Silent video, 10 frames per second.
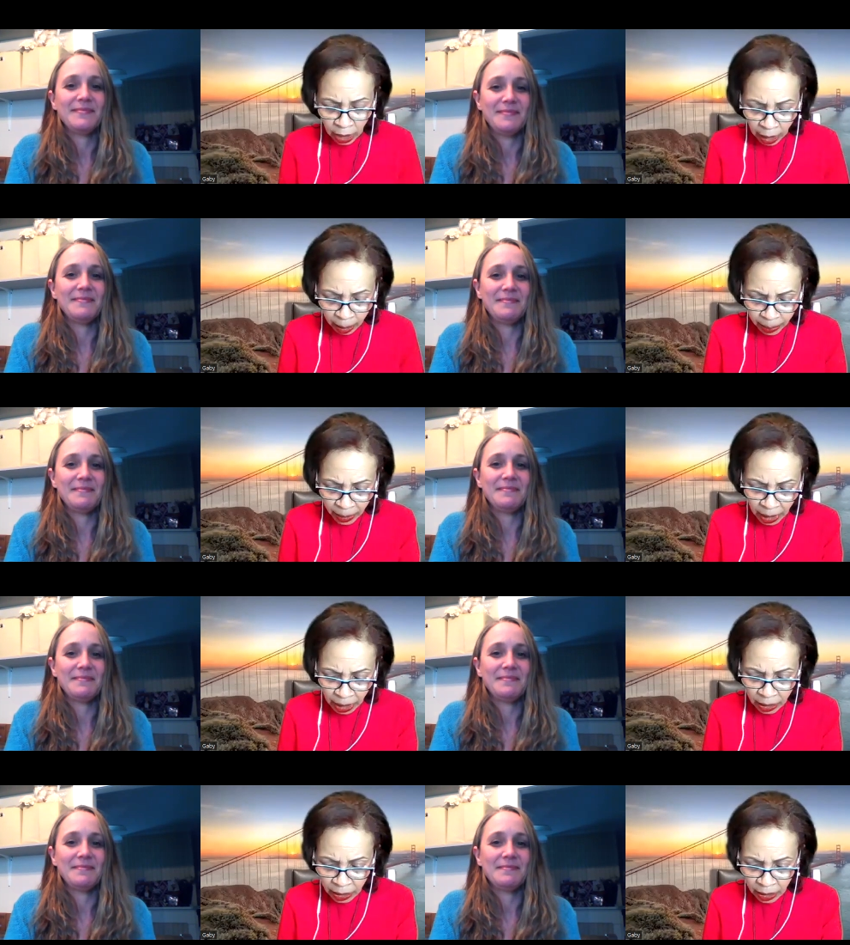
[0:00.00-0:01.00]
Speaker 1: Um, mm-hmm.
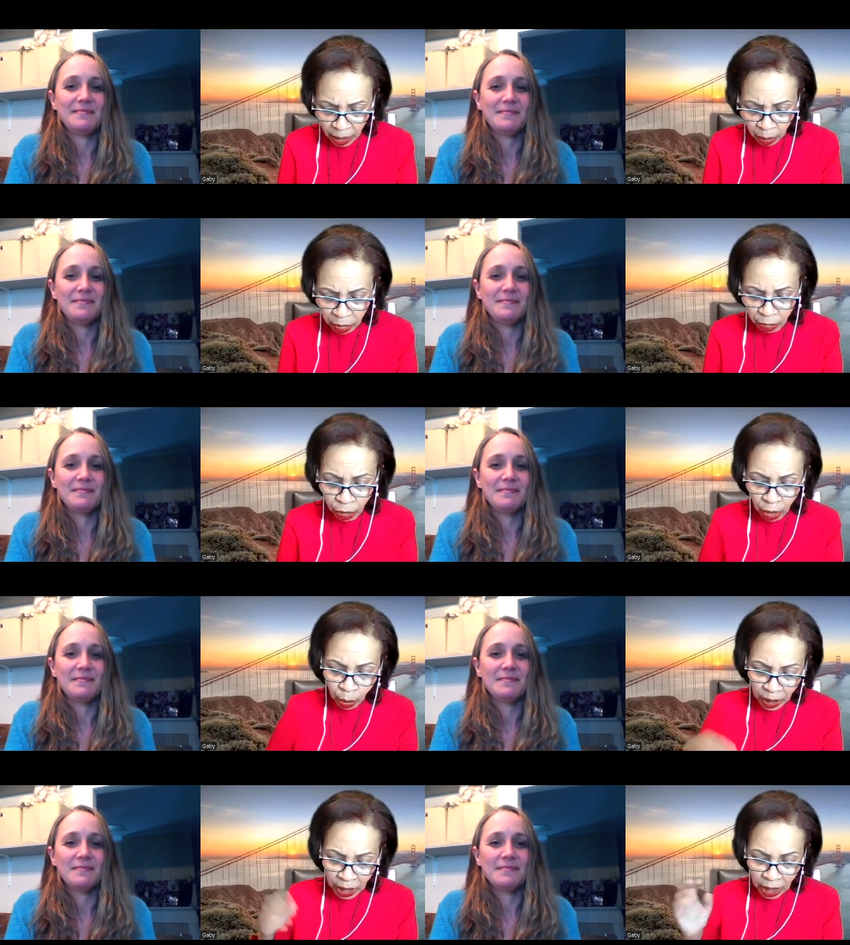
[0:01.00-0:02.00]
And uh, before
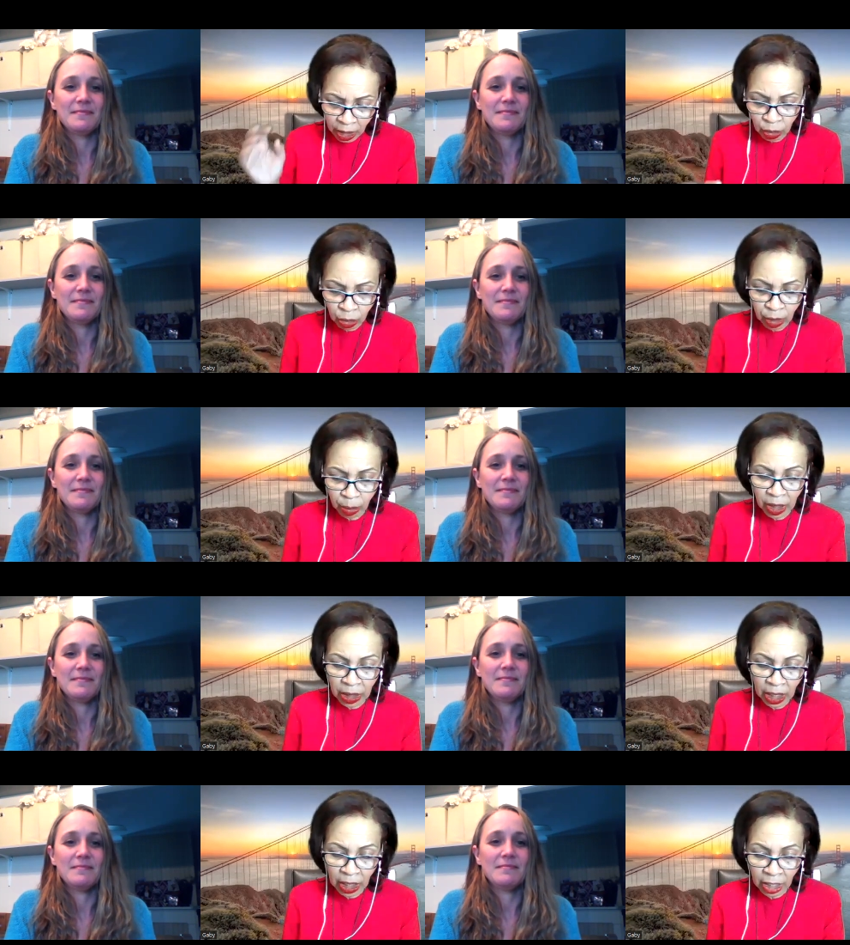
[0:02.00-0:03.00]
we get into the
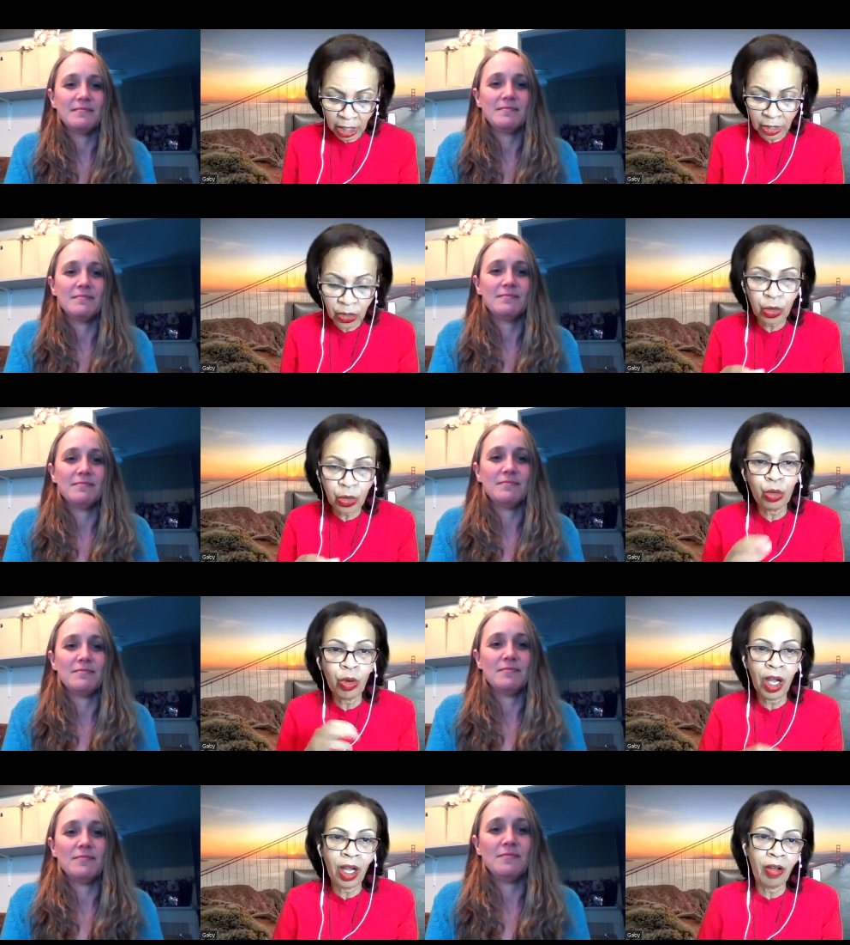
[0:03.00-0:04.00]
mental illness, you do
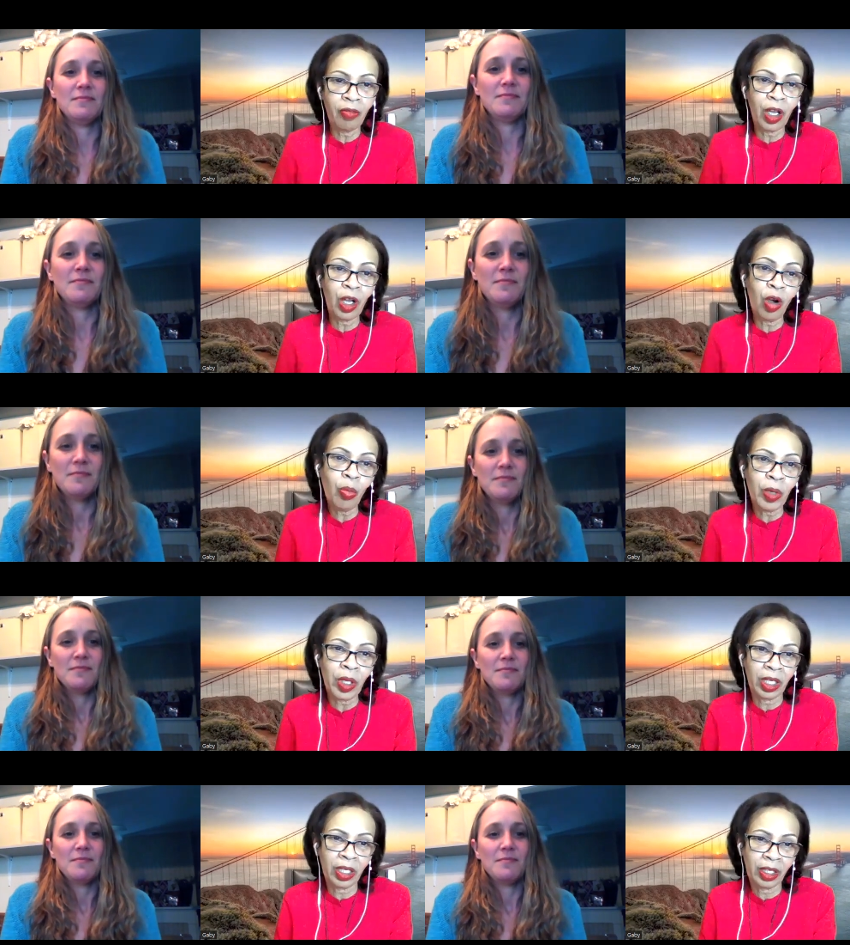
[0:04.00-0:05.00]
have a
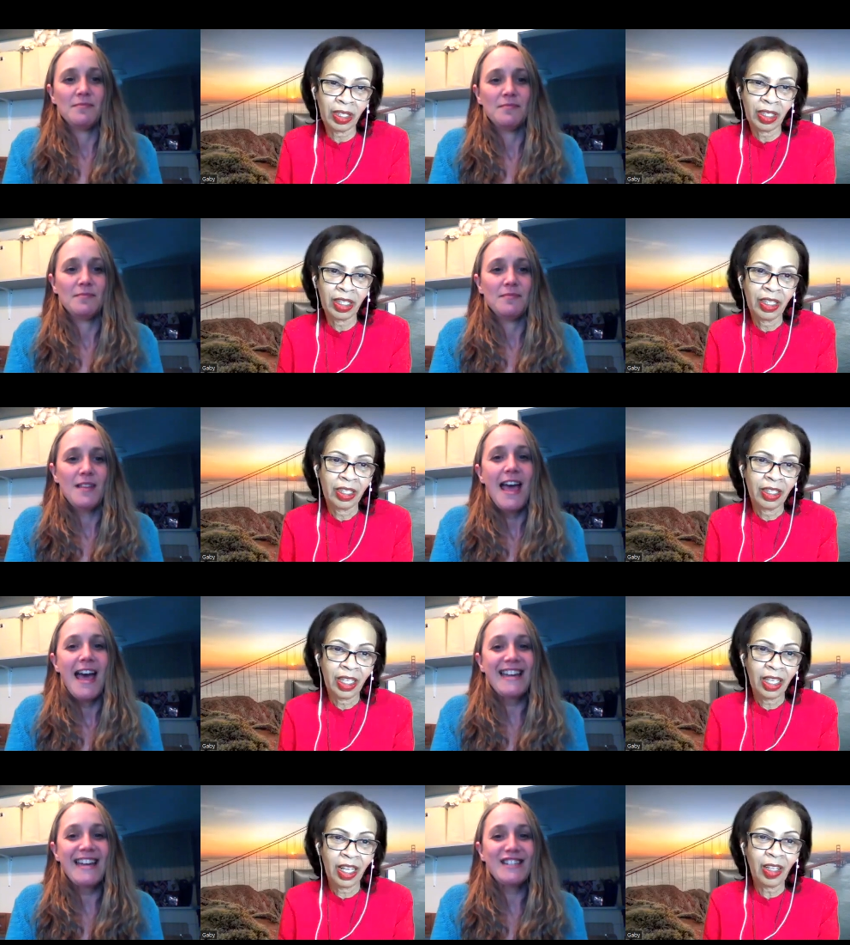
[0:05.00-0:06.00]
hobby.
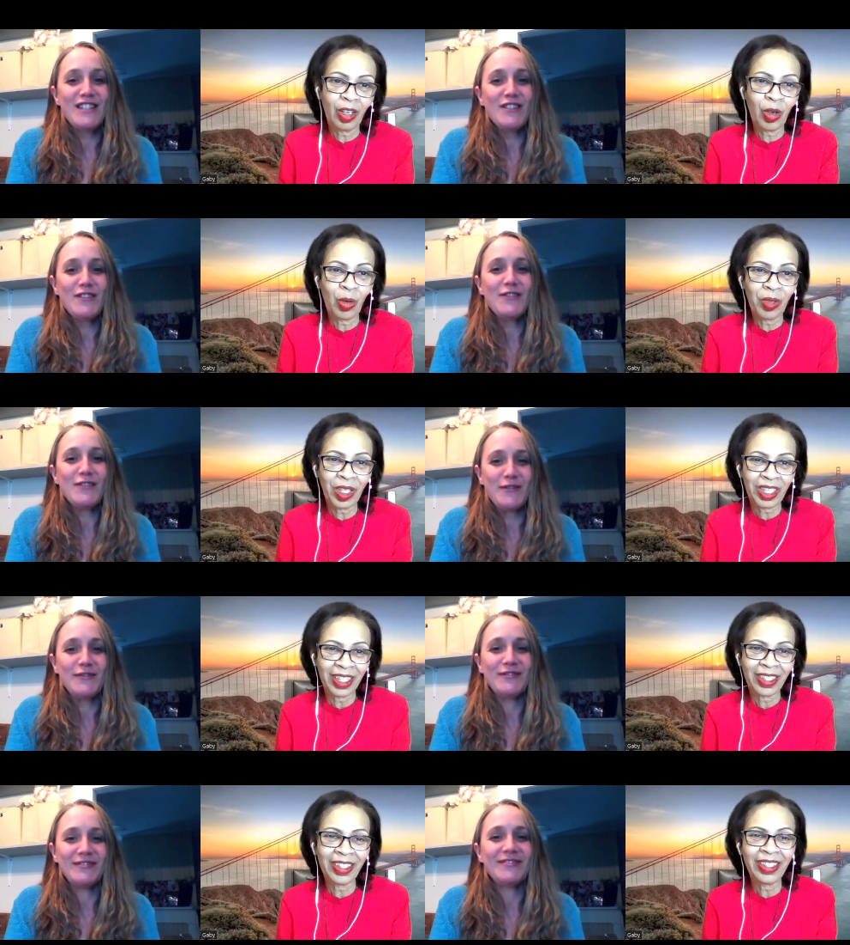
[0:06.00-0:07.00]
Speaker 2: I Another do. hobby.
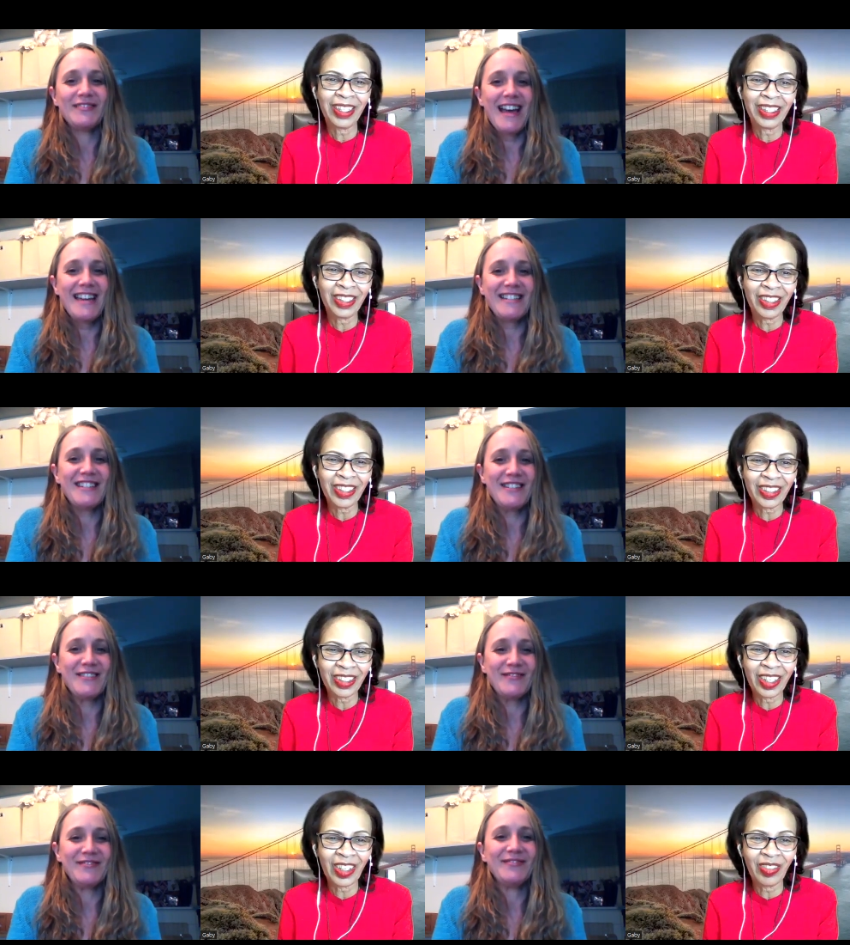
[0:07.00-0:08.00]
Okay. I talk do.
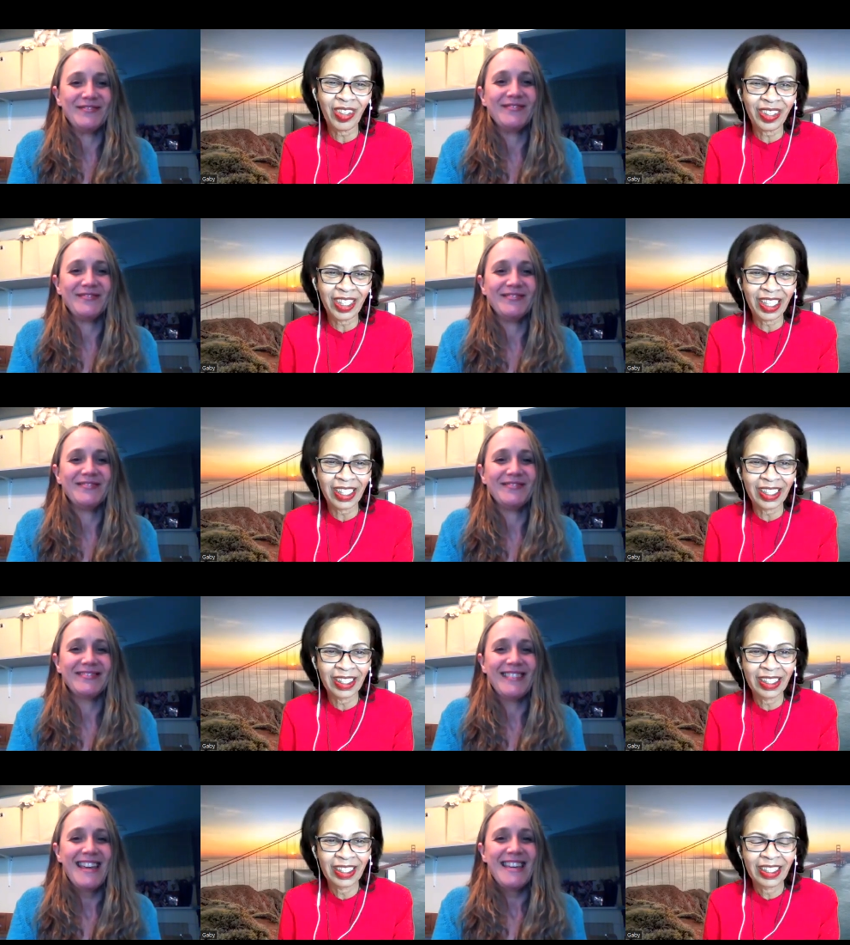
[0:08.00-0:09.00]
talk about that.
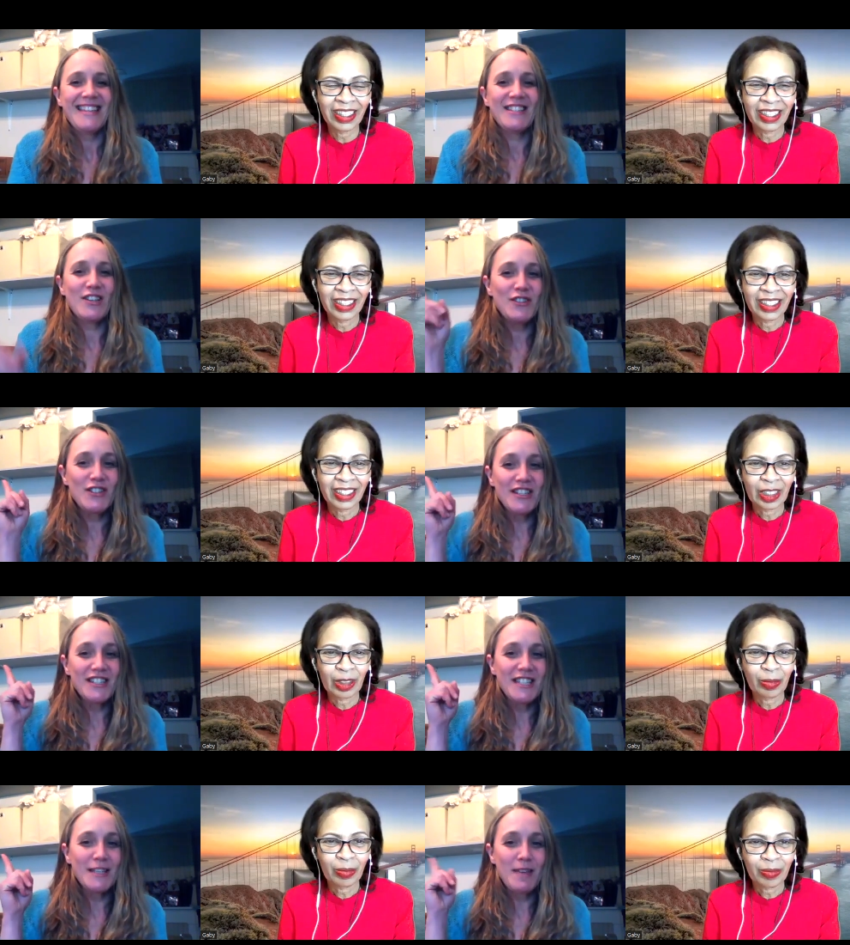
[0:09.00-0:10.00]
So as you can
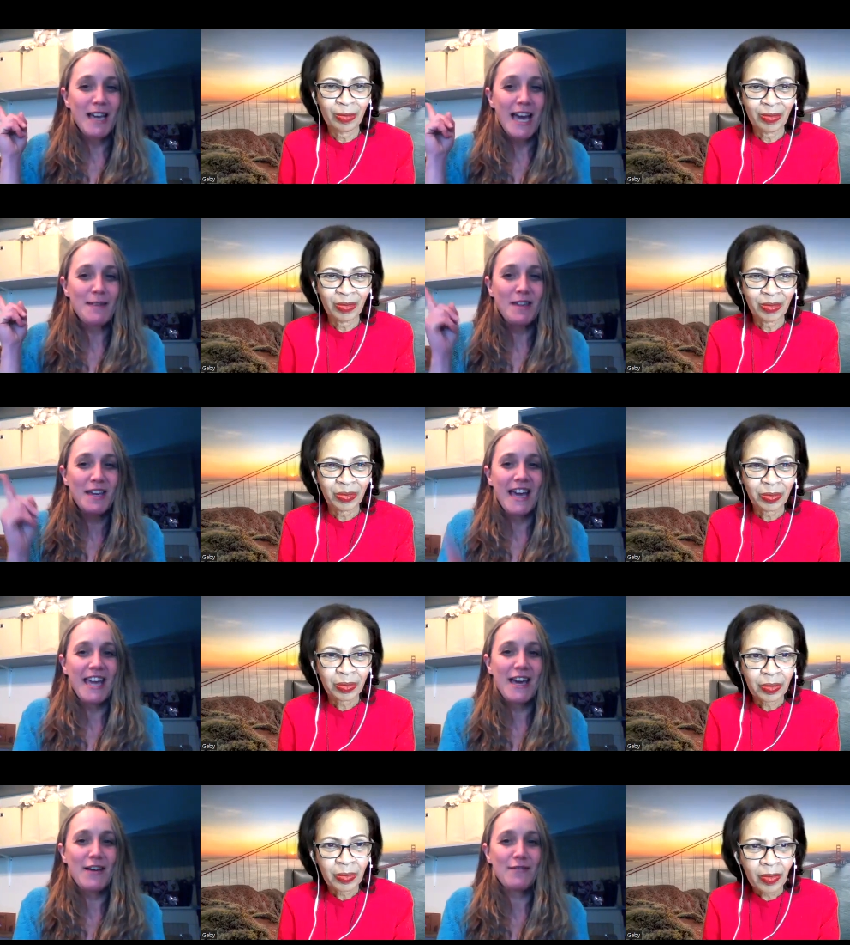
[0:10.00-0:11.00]
see behind me, I
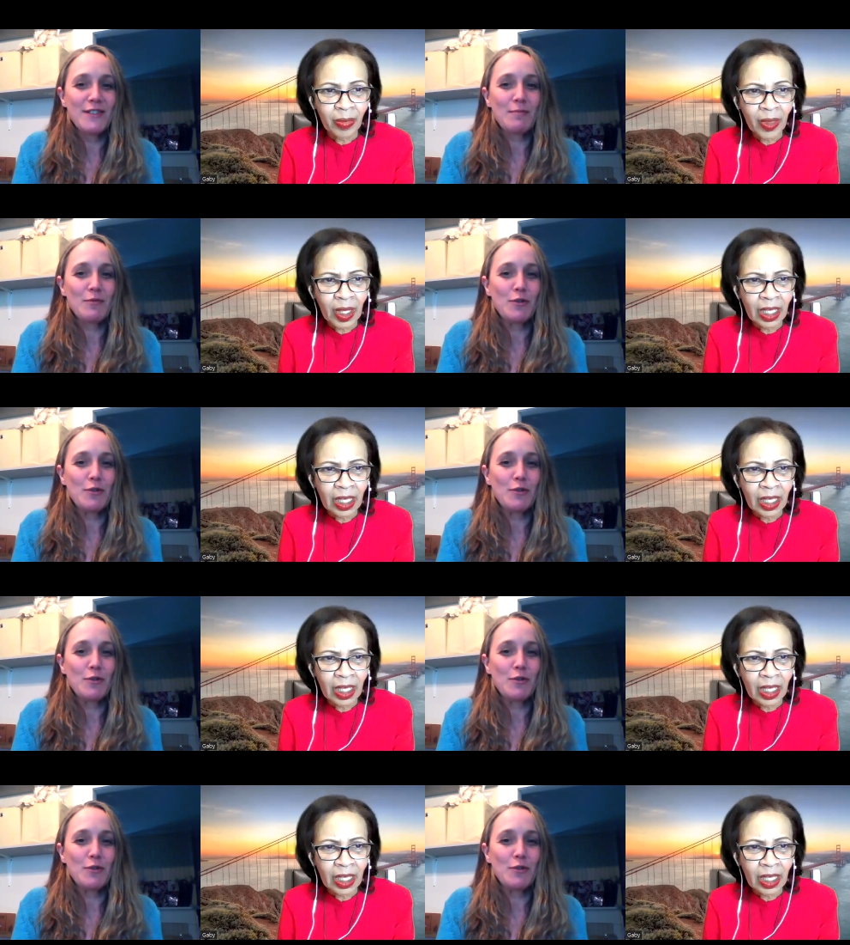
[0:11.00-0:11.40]
have some